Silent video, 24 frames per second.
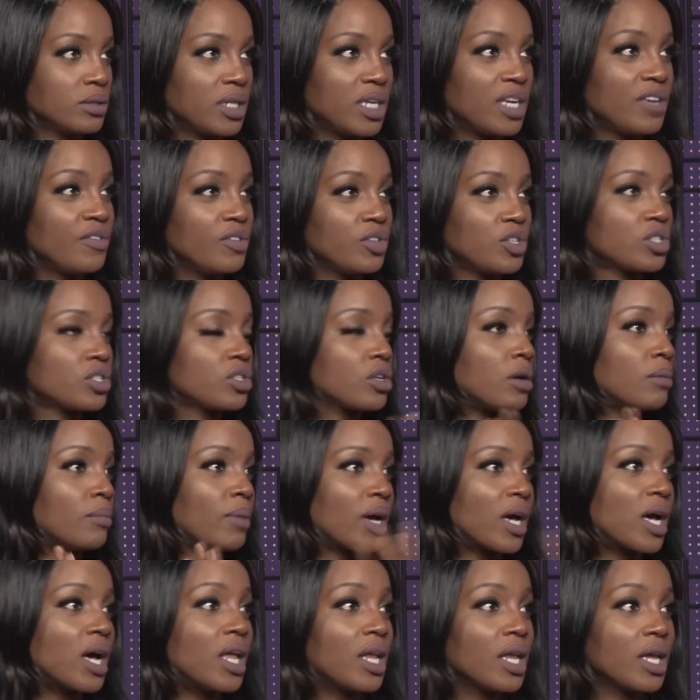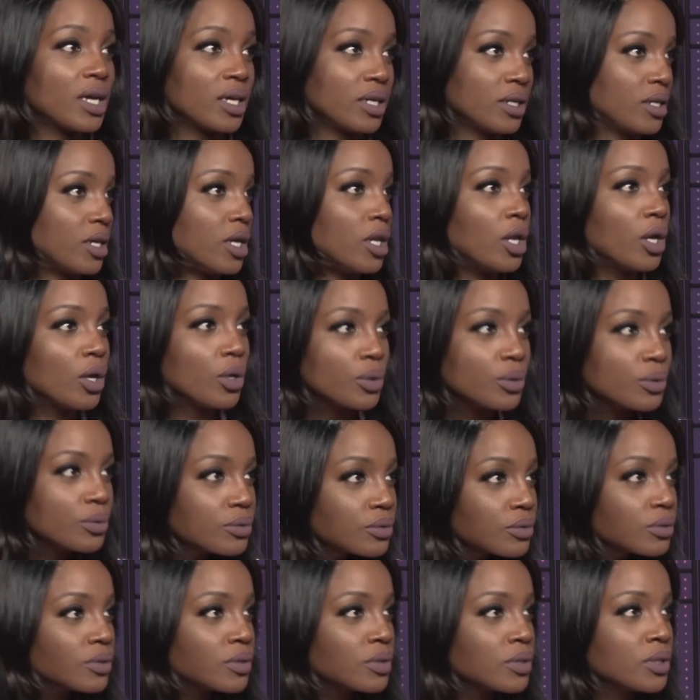even just on my color
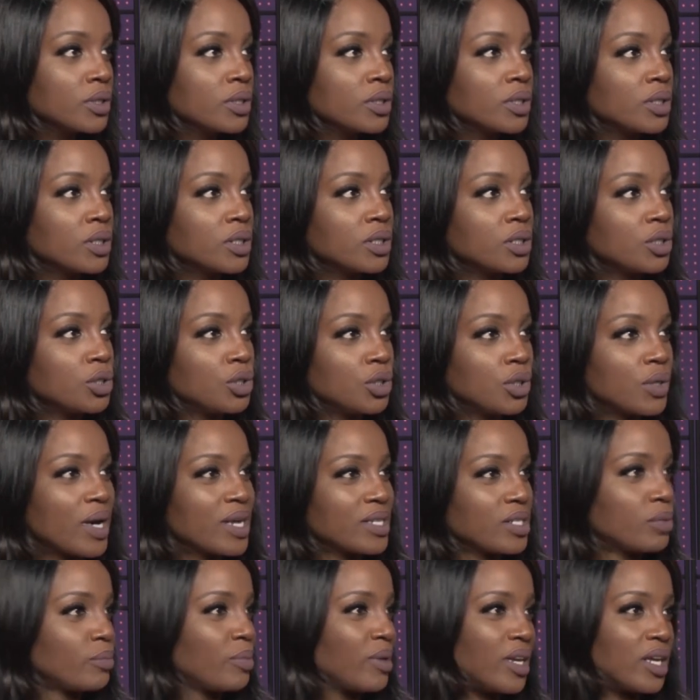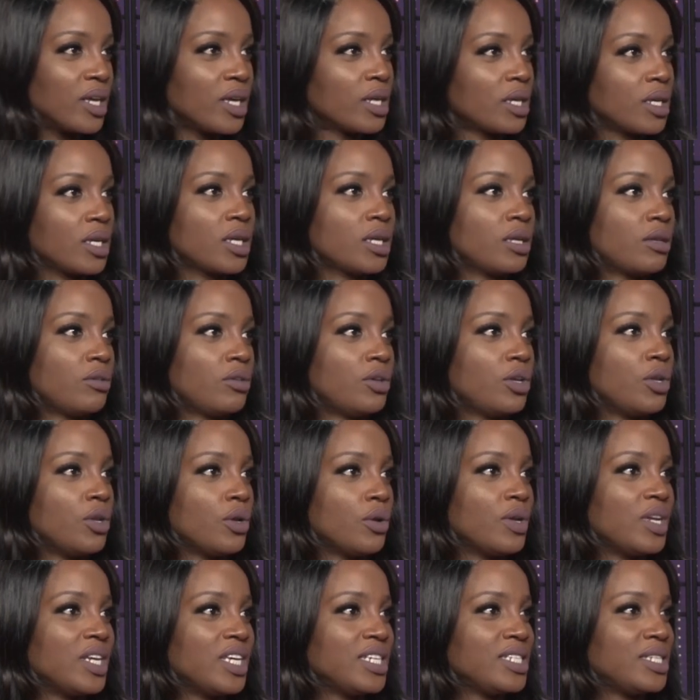alone, mm-hmm. you know, hasn't been
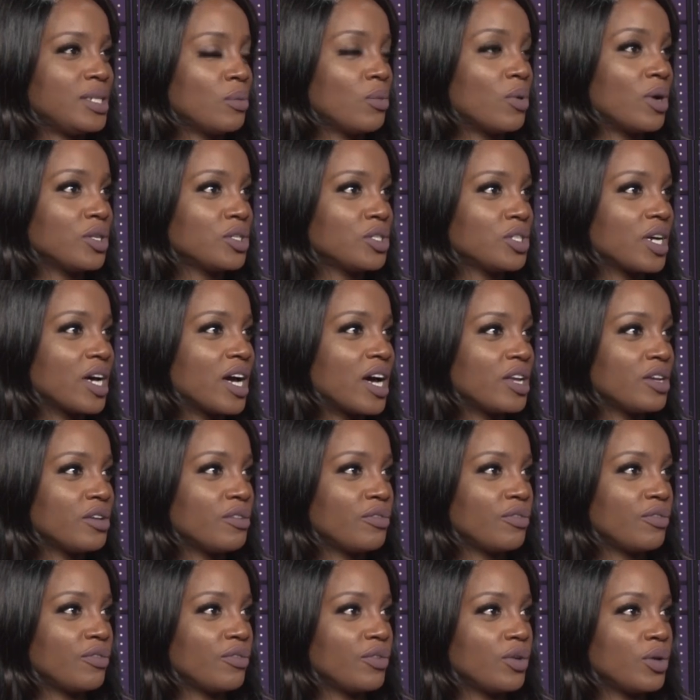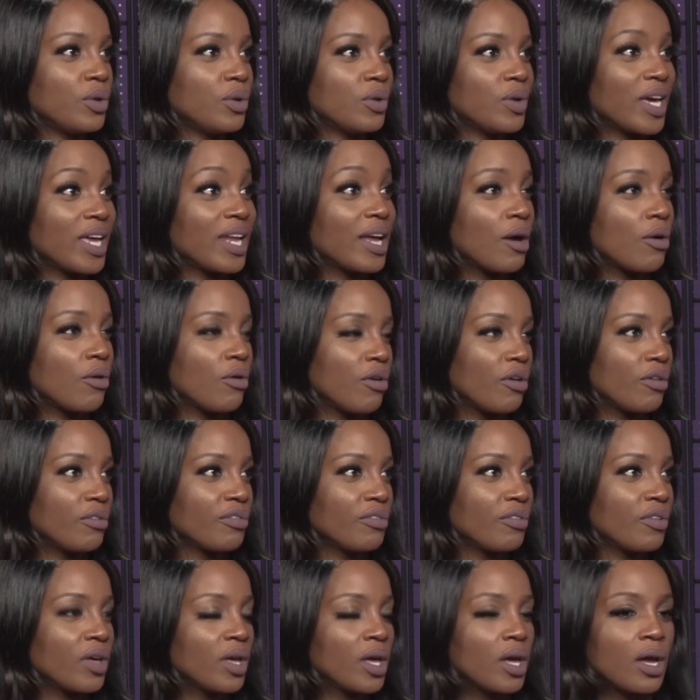an easy one to kind of, you know, get out
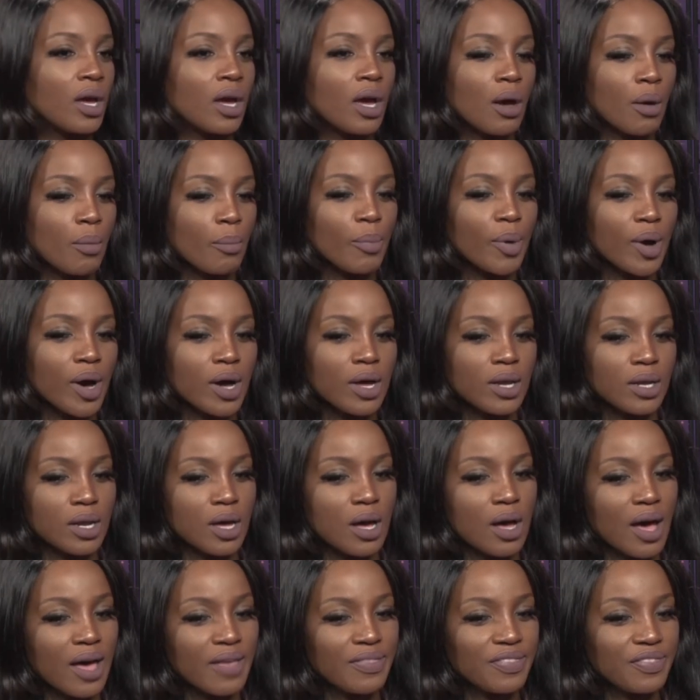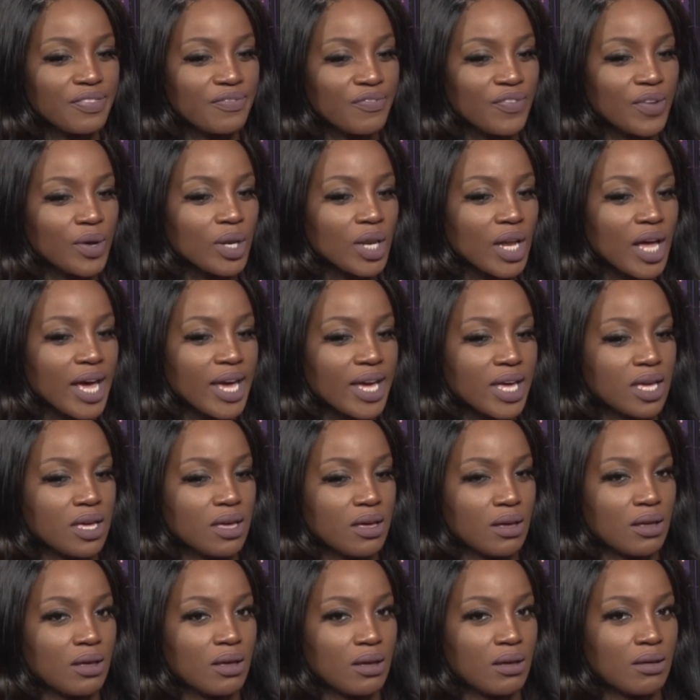of. But I feel
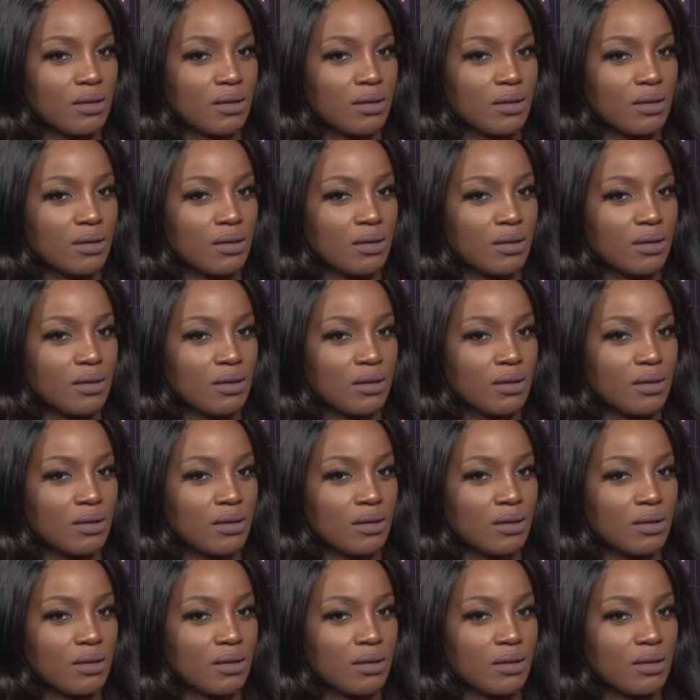like